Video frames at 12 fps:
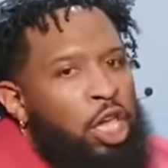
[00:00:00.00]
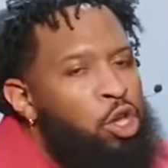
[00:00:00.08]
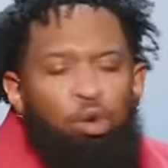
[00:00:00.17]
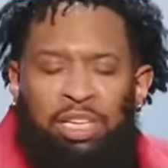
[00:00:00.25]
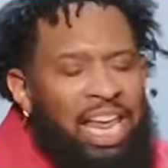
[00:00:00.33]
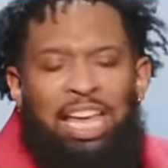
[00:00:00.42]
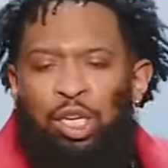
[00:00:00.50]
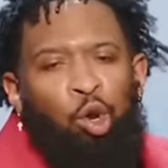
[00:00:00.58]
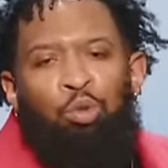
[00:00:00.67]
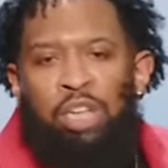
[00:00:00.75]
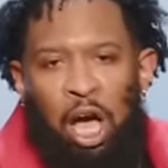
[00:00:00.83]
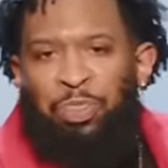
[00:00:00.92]
You didn't do
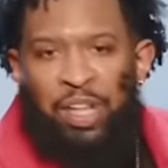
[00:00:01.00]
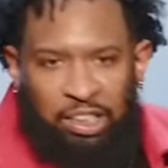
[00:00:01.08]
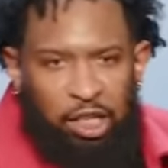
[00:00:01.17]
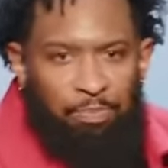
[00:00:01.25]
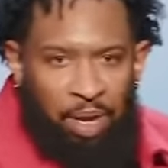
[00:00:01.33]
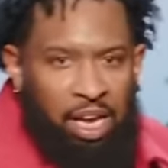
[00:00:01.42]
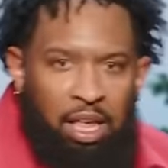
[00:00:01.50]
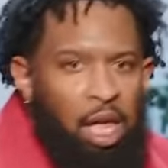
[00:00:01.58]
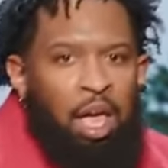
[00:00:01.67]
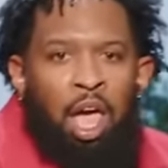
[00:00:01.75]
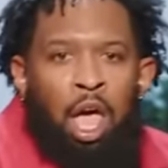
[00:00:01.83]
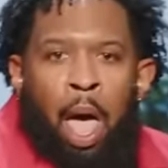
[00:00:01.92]
nothing to me,
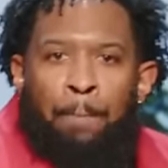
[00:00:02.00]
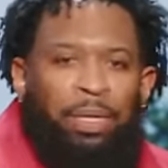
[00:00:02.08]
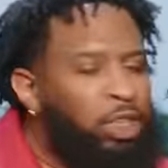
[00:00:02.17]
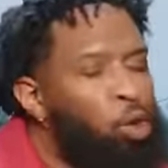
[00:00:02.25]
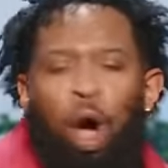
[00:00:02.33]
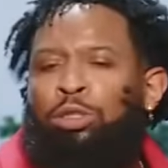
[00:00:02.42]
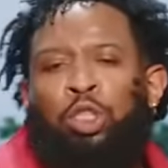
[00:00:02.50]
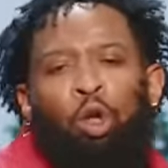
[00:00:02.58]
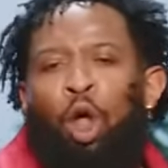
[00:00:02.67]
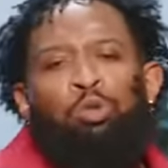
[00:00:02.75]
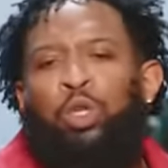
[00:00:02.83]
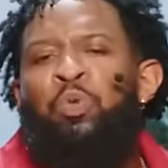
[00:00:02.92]
but you also
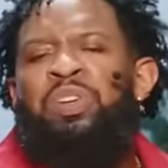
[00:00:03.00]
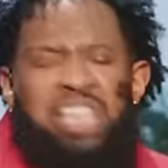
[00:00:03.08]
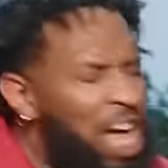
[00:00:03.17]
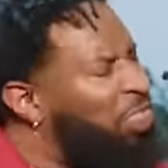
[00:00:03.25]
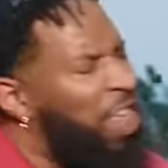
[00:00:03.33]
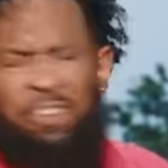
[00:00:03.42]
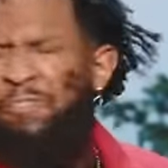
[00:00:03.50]
don't do nothing